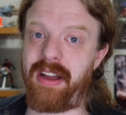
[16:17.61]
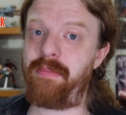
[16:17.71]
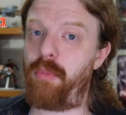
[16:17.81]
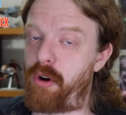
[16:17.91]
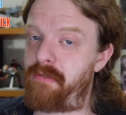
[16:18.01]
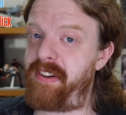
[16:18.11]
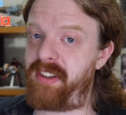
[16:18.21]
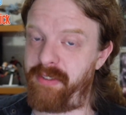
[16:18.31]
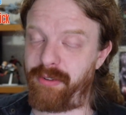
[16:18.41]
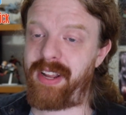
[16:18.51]
and more effective
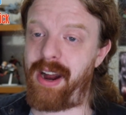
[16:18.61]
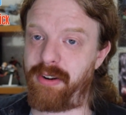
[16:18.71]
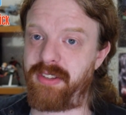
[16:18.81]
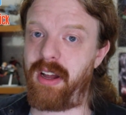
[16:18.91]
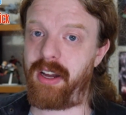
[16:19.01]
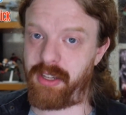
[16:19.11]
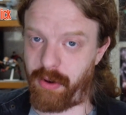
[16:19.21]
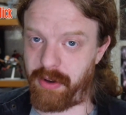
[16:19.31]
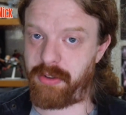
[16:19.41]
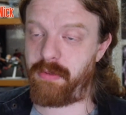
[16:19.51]
your turrets are
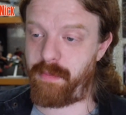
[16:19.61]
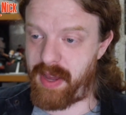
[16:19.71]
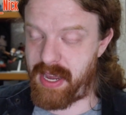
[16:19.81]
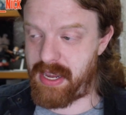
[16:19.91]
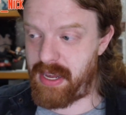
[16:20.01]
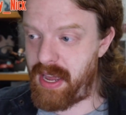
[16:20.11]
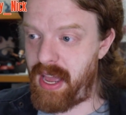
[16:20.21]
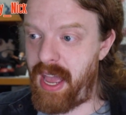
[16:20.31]
going to be.